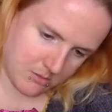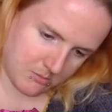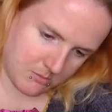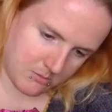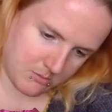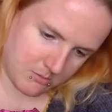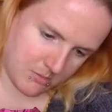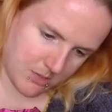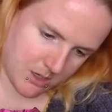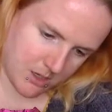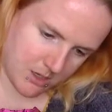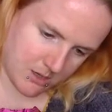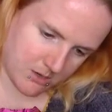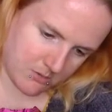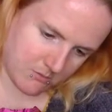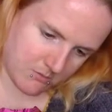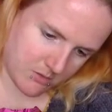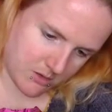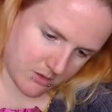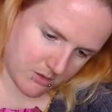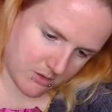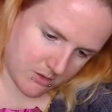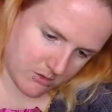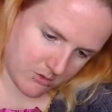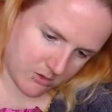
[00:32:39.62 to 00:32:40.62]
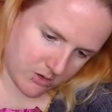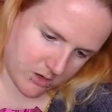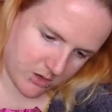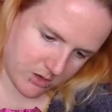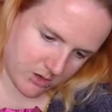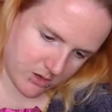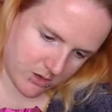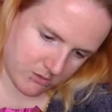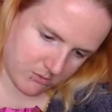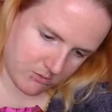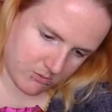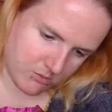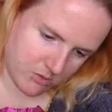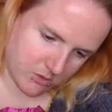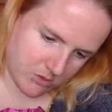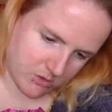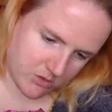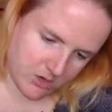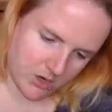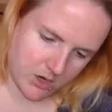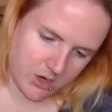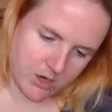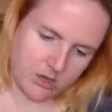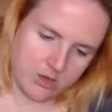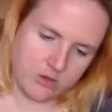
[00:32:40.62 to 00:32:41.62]
May have done the trick, I'm not
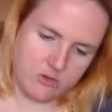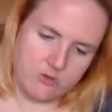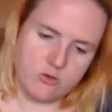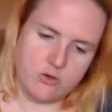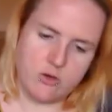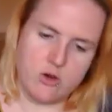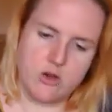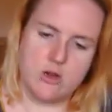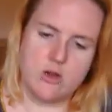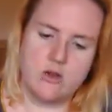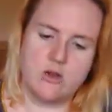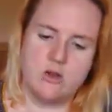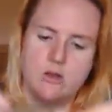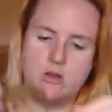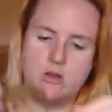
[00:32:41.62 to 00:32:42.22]
entirely sure.